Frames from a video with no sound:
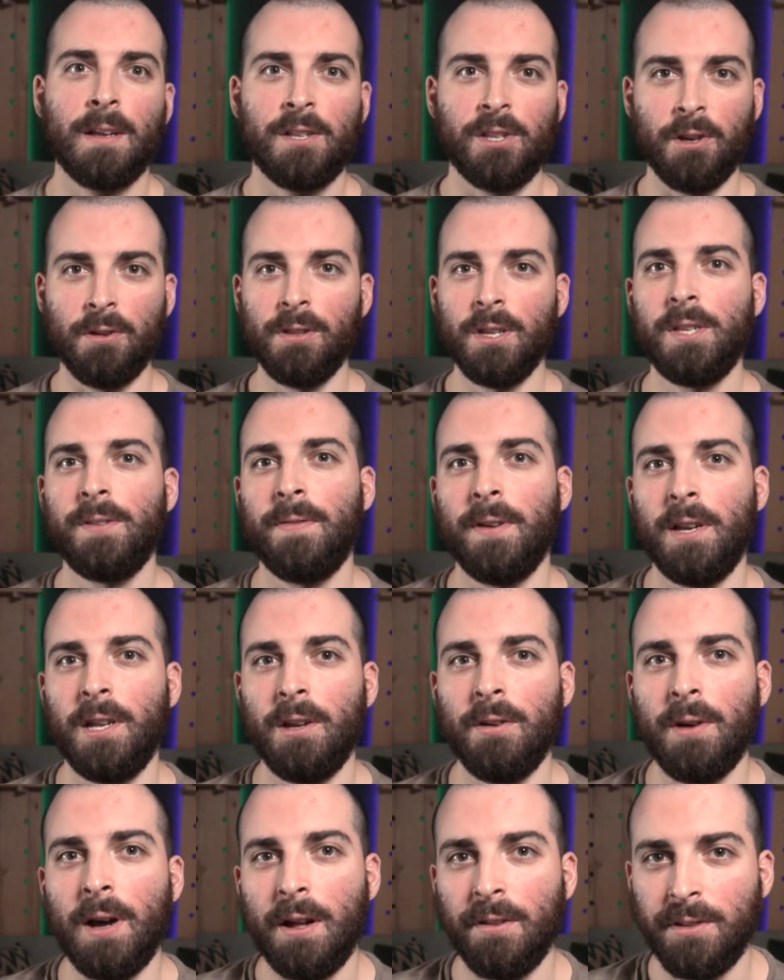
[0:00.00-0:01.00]
So in this
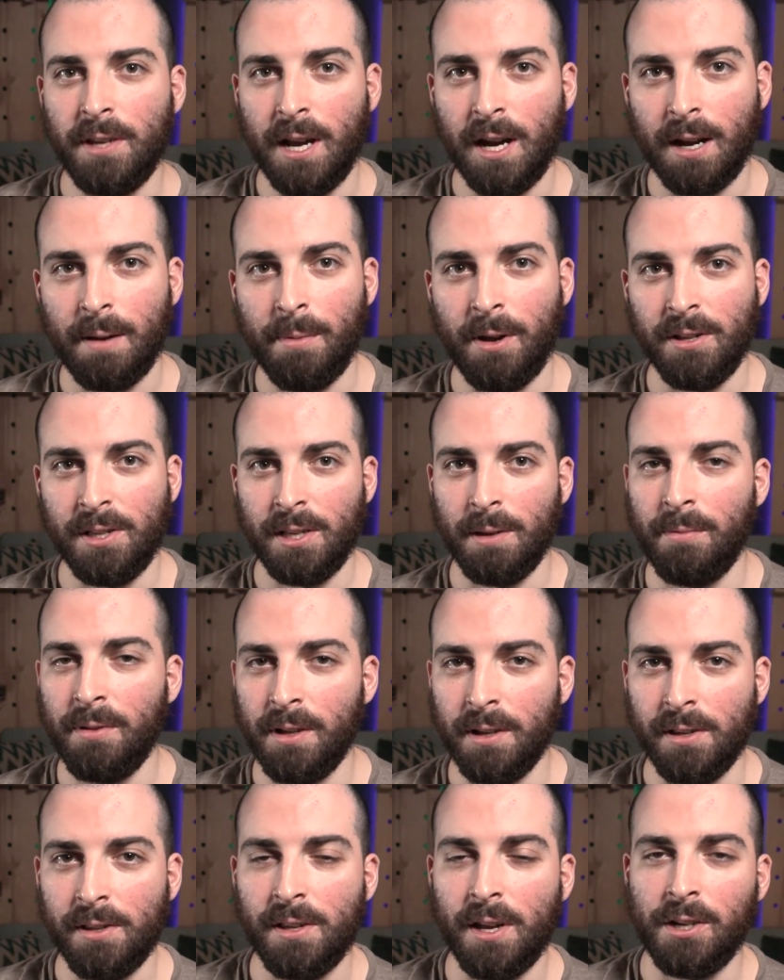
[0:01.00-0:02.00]
video, I'll talk about some of
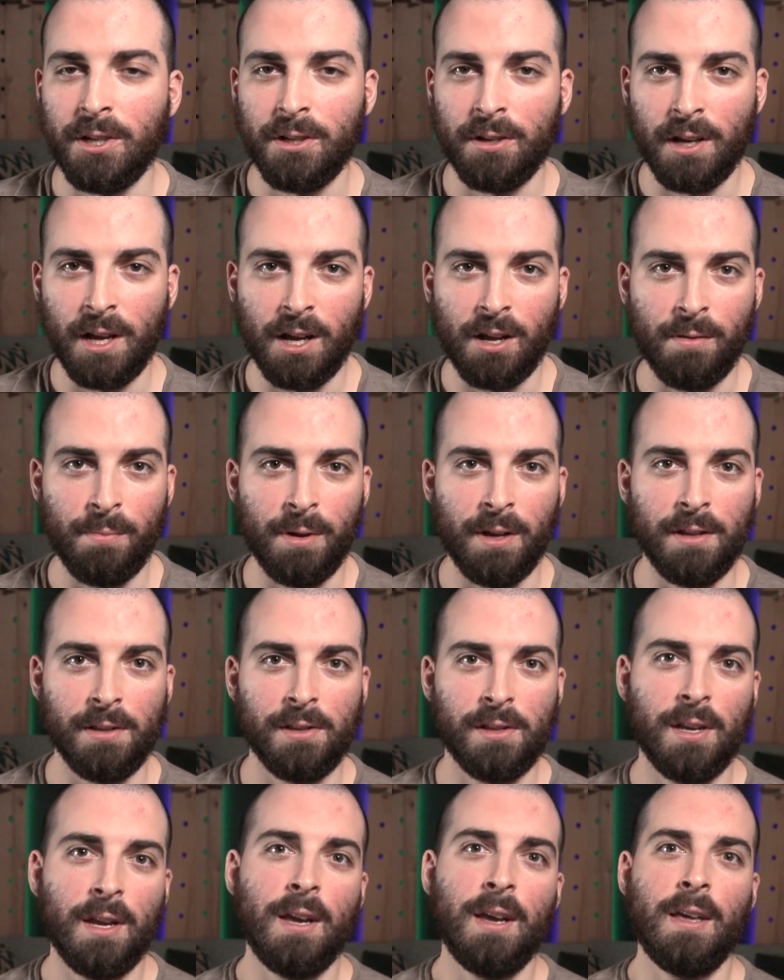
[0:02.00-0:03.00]
the essential
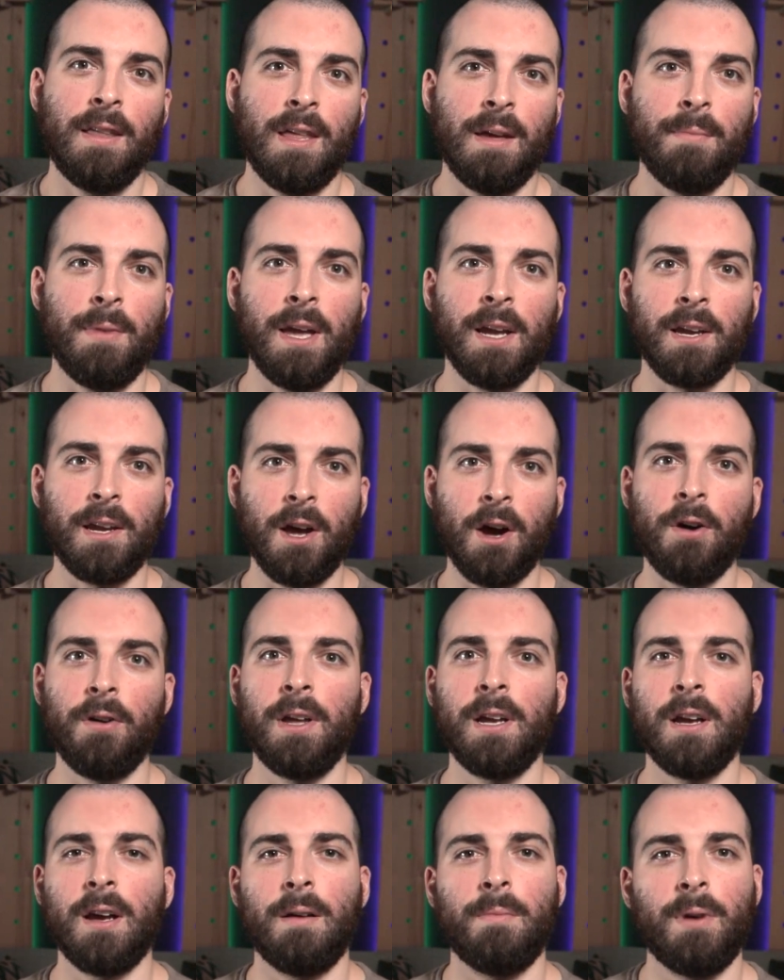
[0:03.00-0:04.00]
elements that make
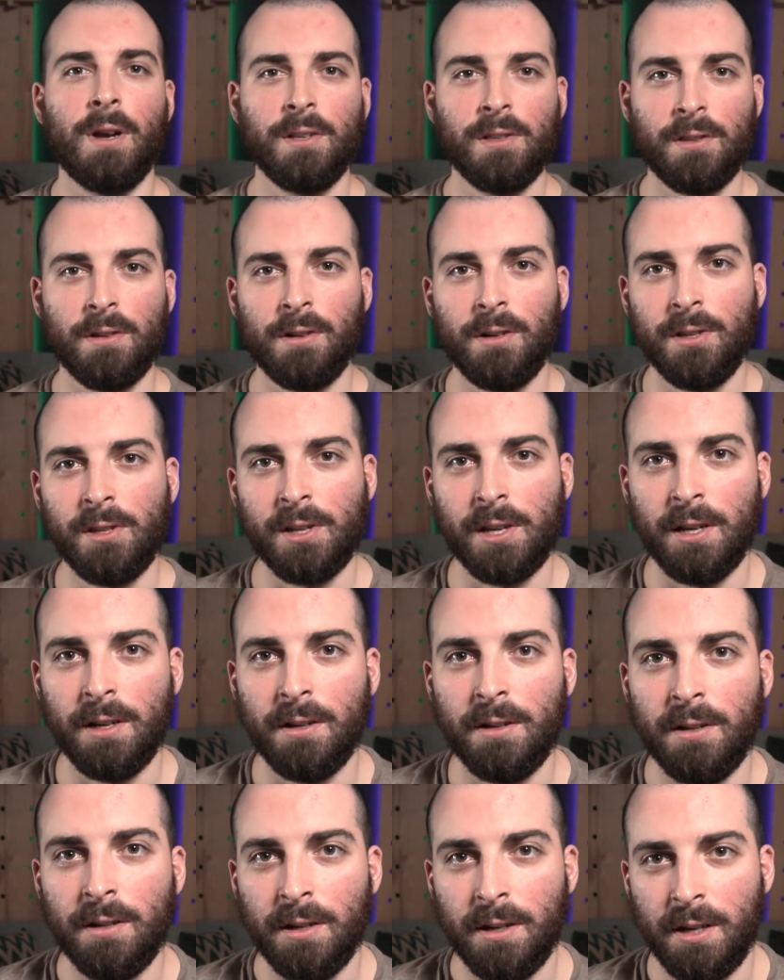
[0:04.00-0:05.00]
coding a must-learn
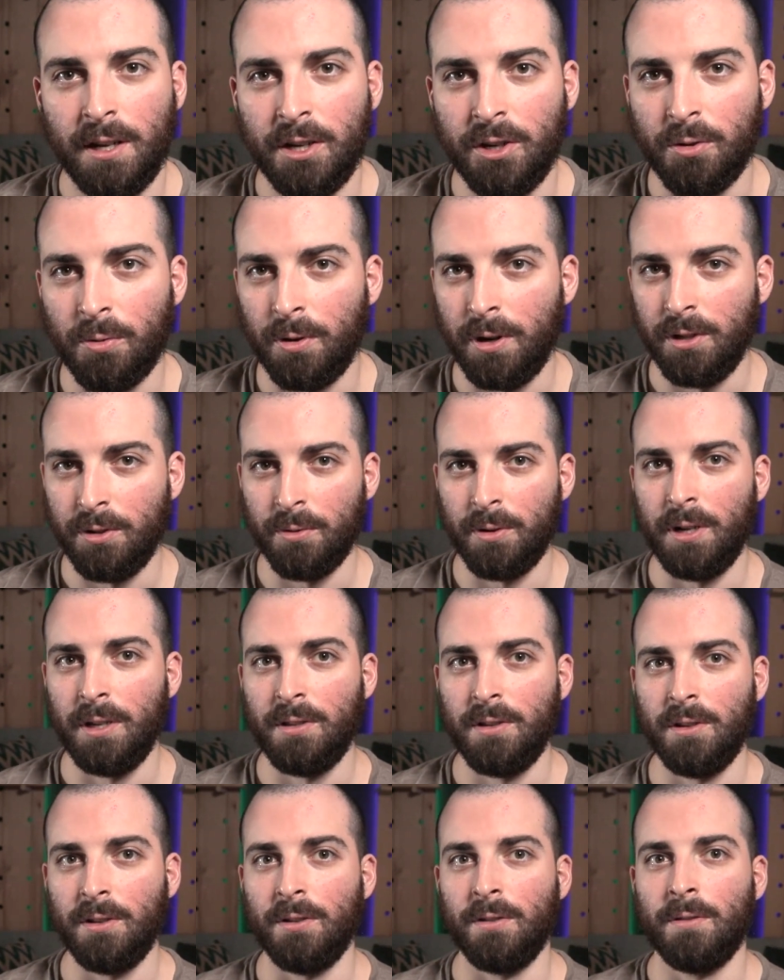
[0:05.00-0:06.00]
skill in twenty
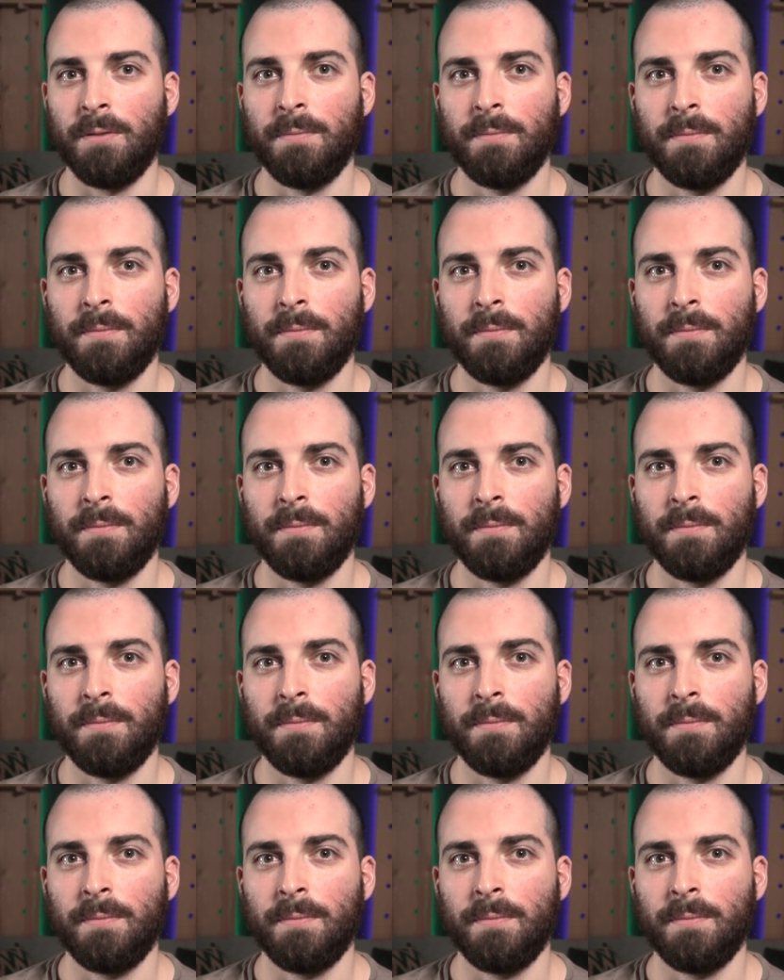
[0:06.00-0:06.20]
twenty-two.